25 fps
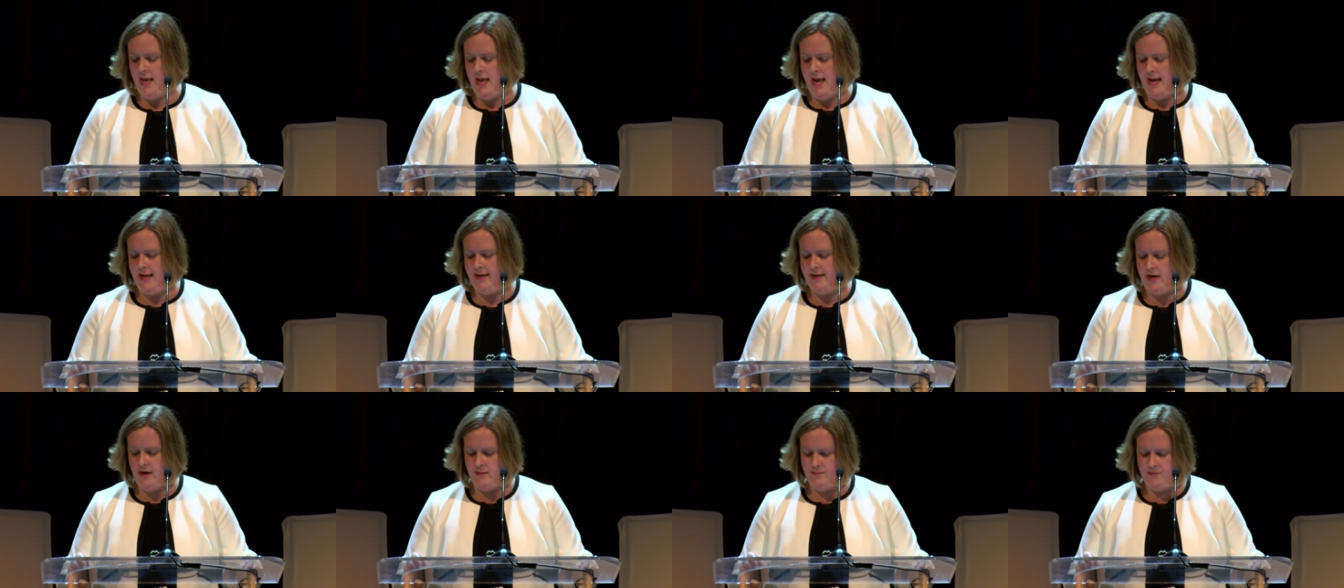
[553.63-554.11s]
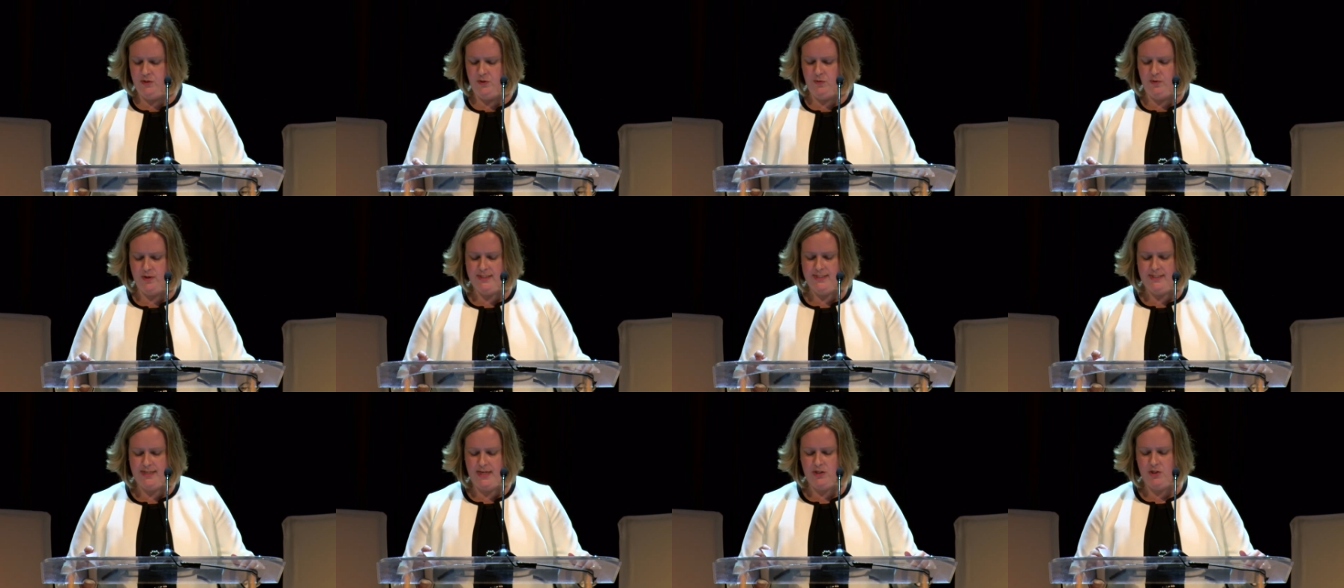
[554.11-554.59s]
and come to
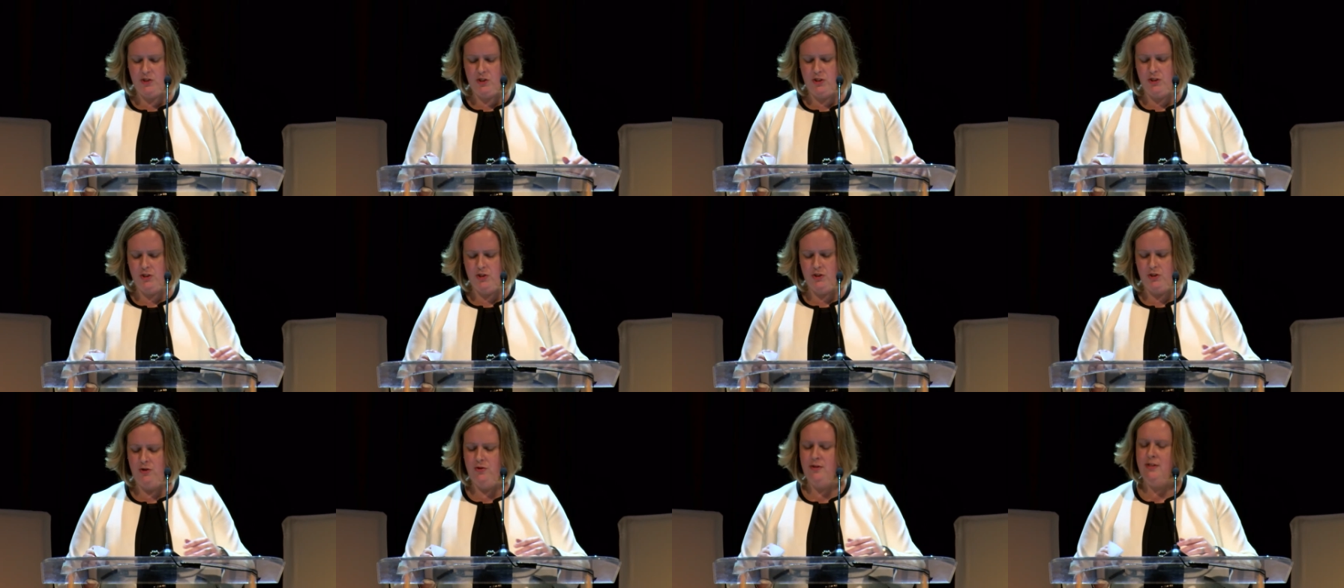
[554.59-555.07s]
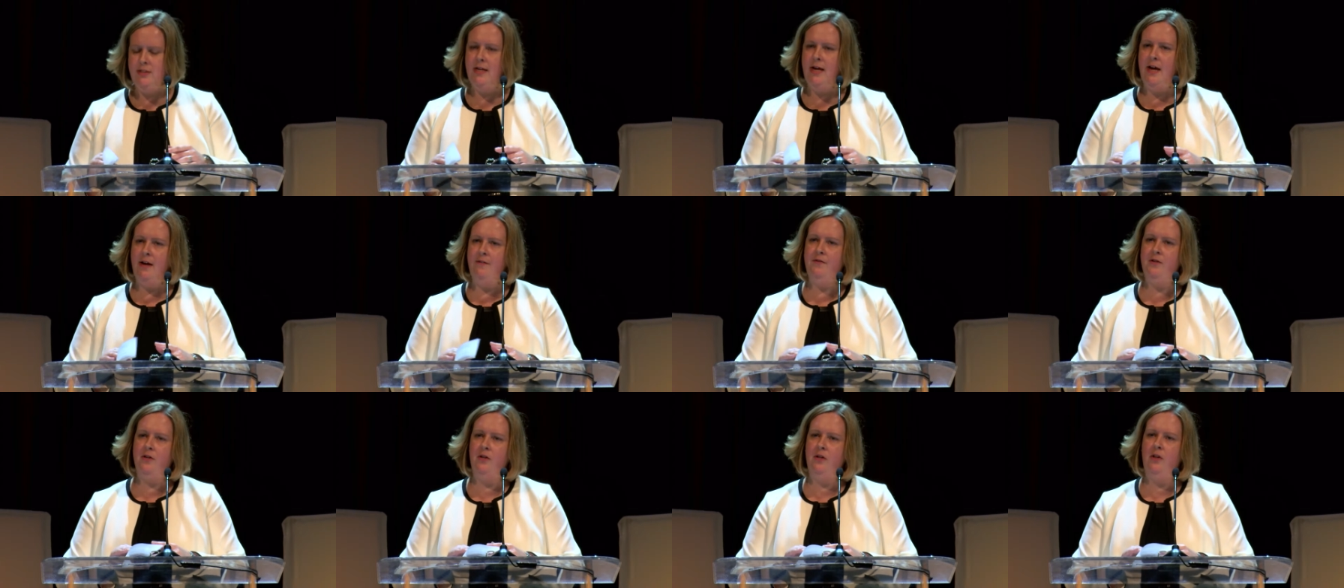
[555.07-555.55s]
our session Tuesday
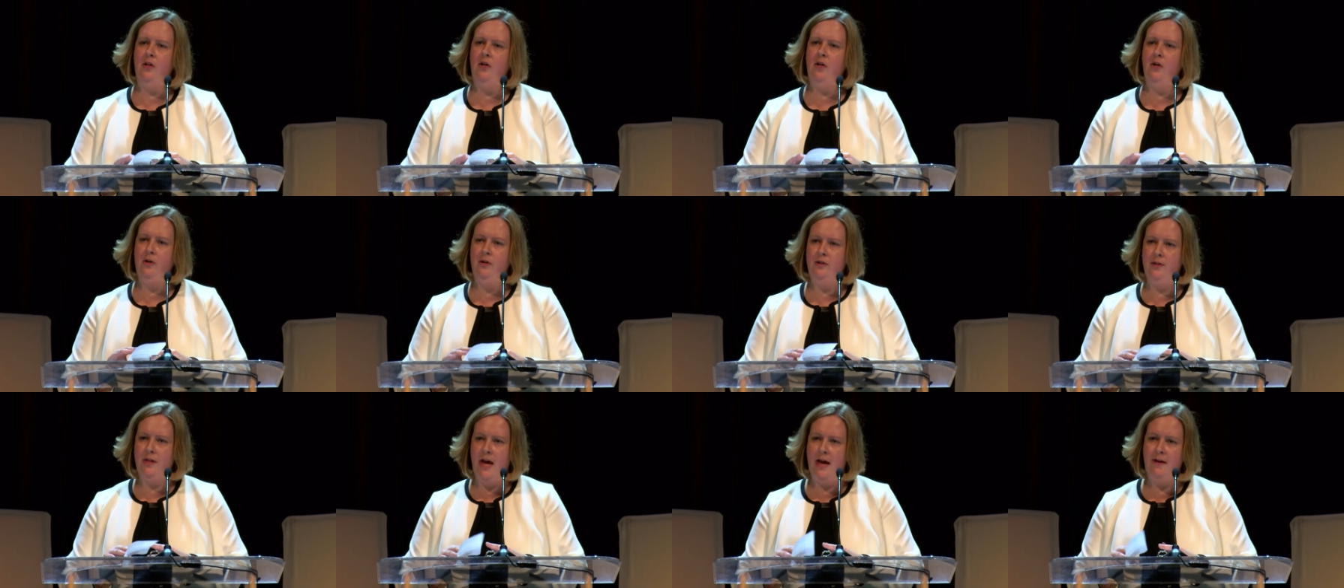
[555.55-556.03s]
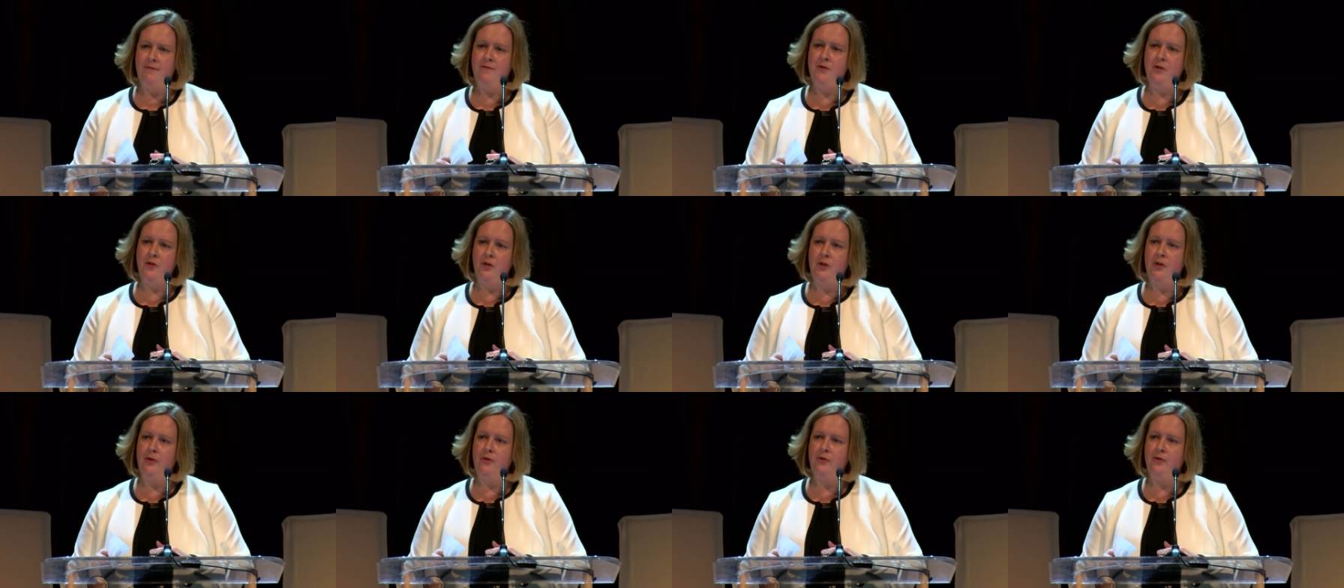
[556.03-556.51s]

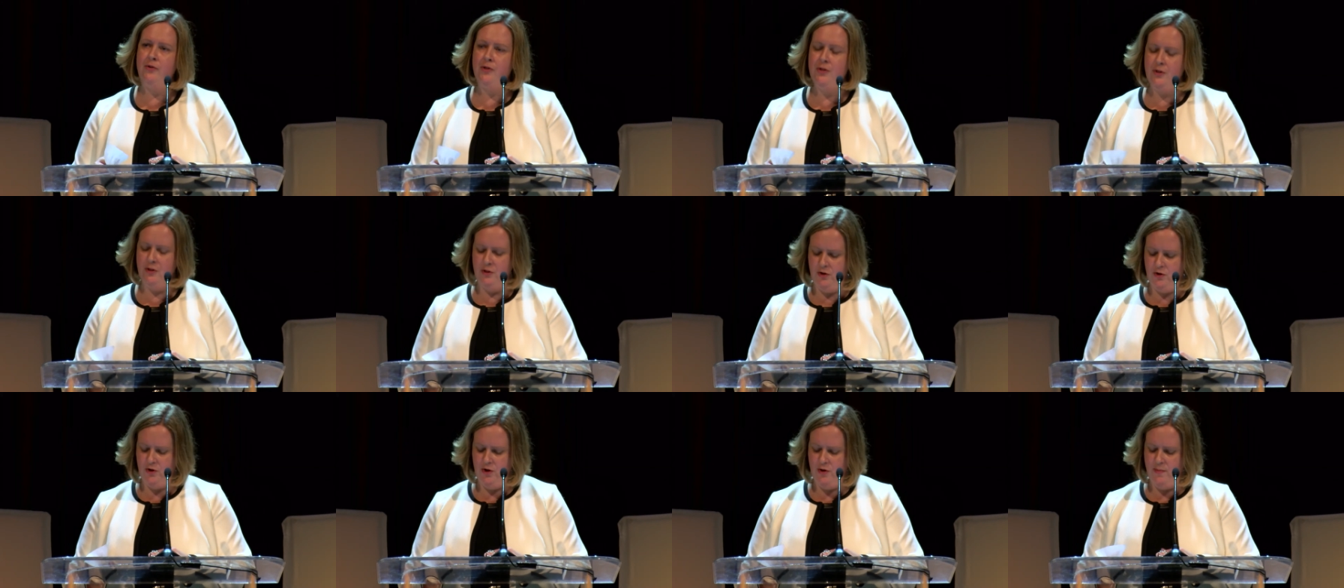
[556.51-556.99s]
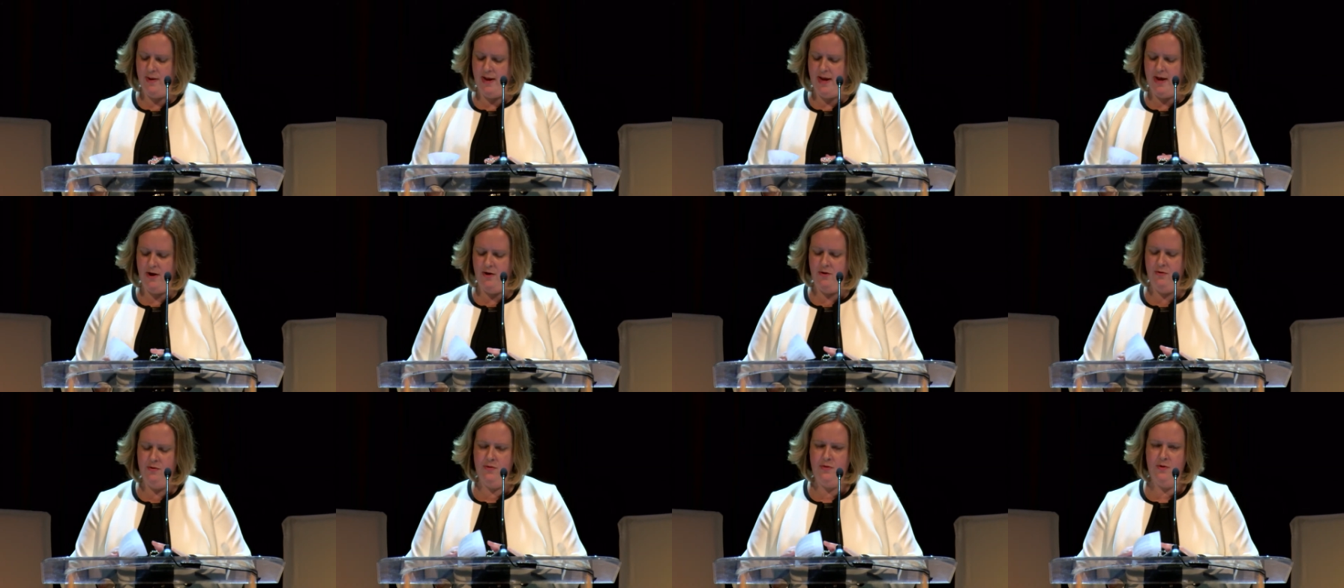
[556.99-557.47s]
afternoon to learn
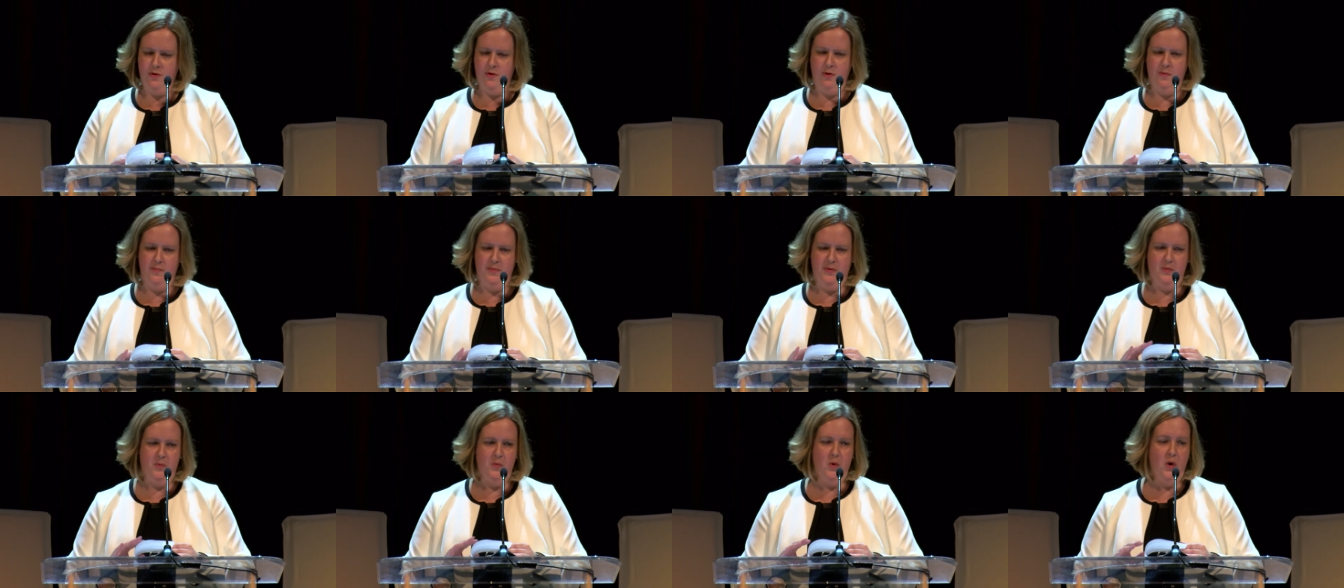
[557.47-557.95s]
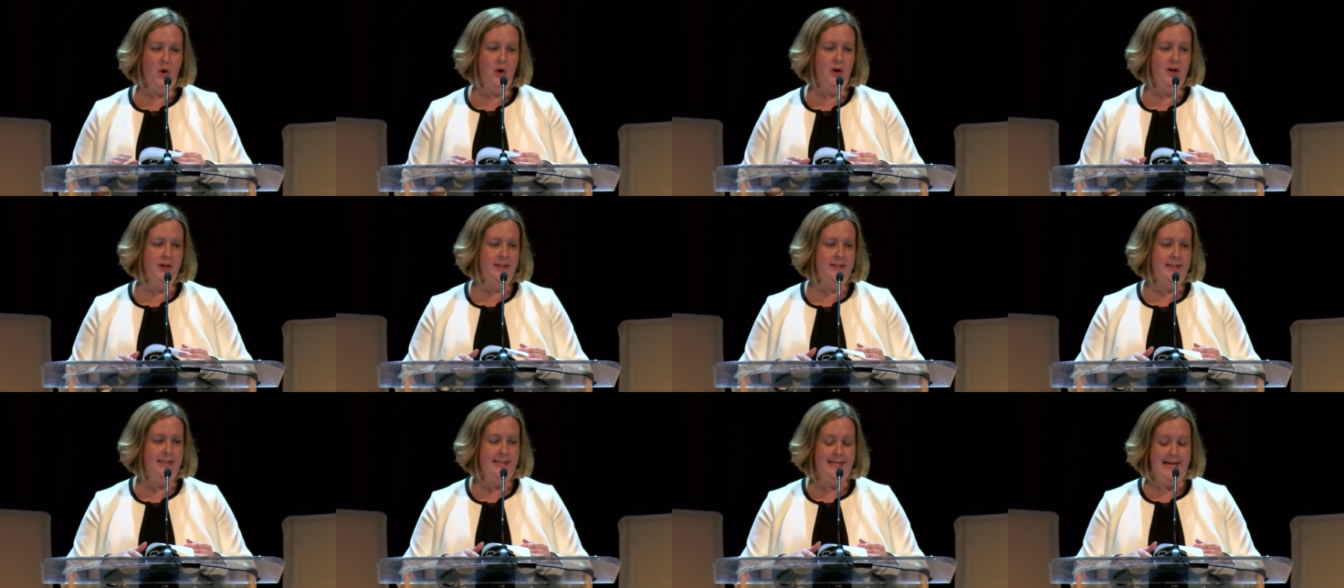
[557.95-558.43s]
about the group's
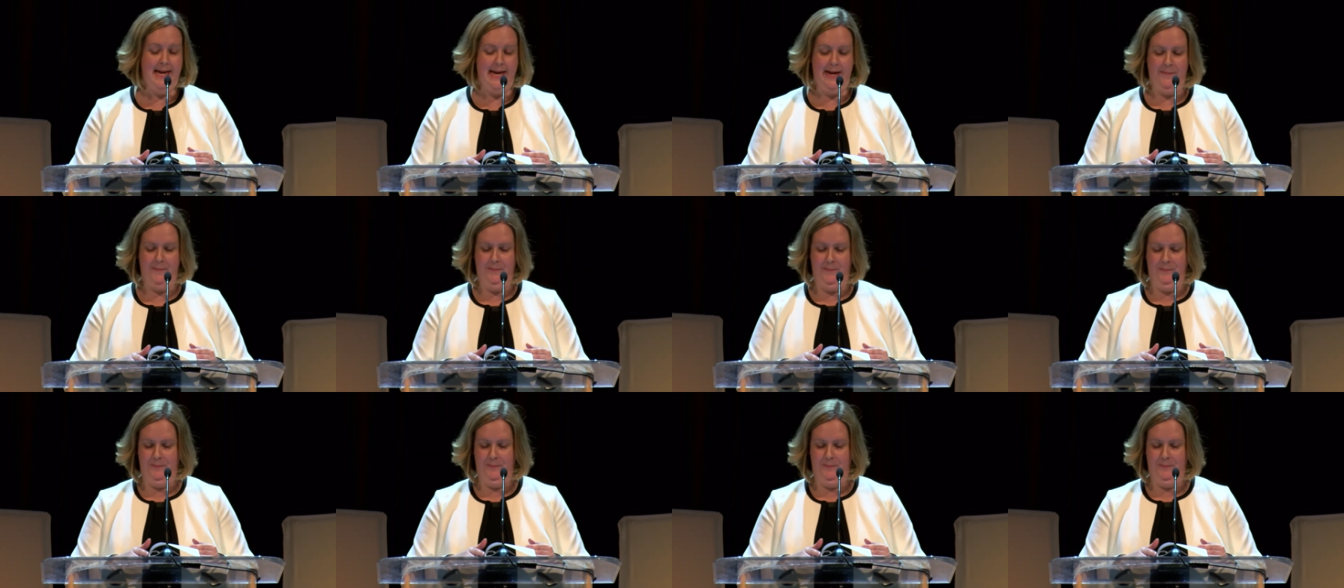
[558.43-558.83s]
work to date.